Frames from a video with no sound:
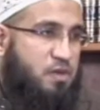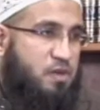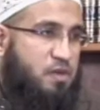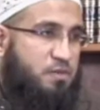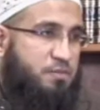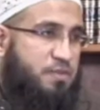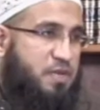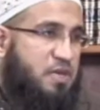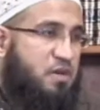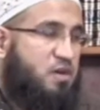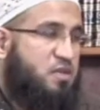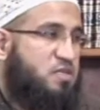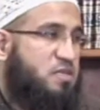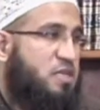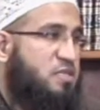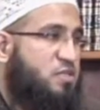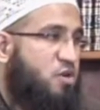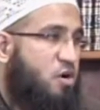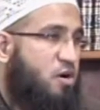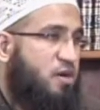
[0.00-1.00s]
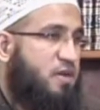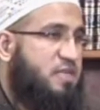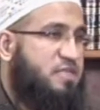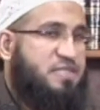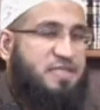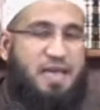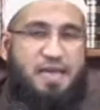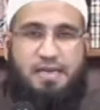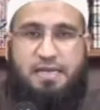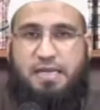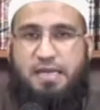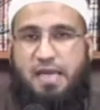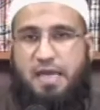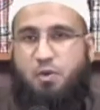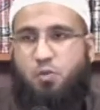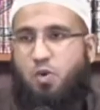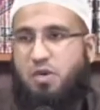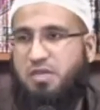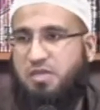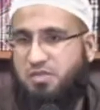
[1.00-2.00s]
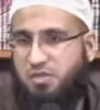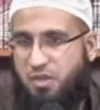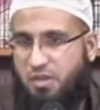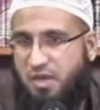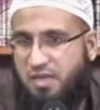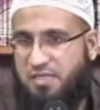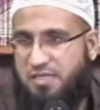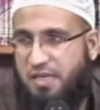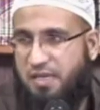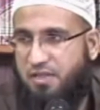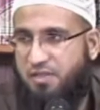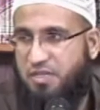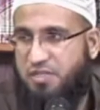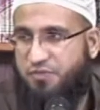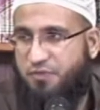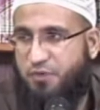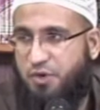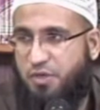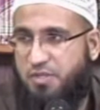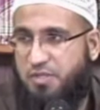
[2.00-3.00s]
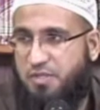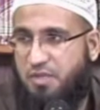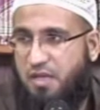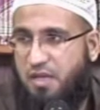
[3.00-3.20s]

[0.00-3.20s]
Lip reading: because his heart is dead. And what does Allah say in this verse?